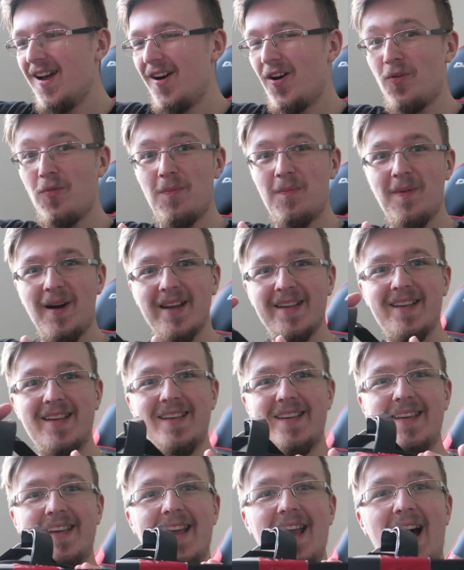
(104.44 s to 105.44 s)
Oh my
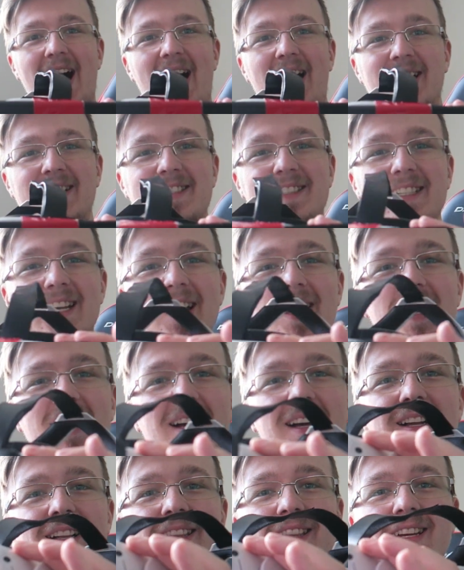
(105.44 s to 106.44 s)
gosh,
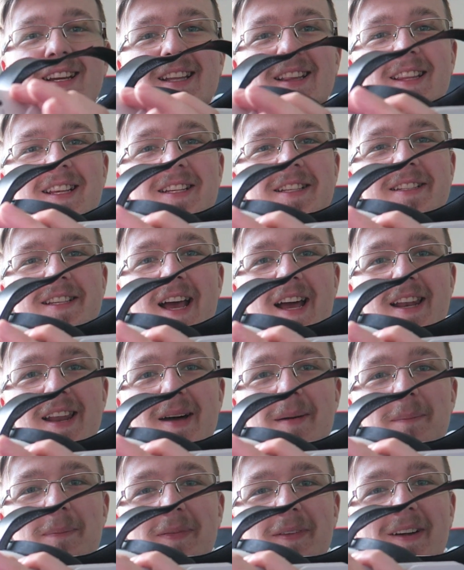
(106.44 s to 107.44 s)
look at the
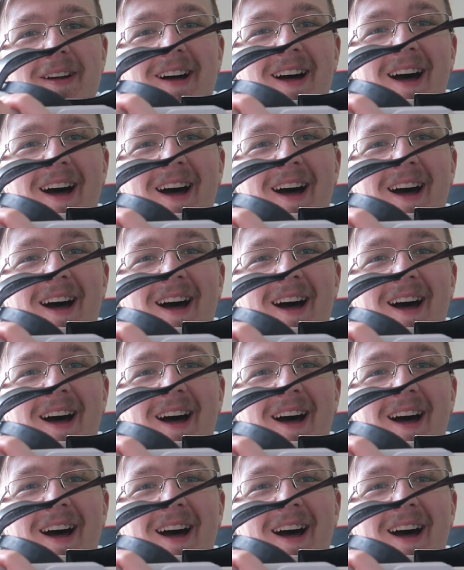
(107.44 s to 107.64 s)
setup.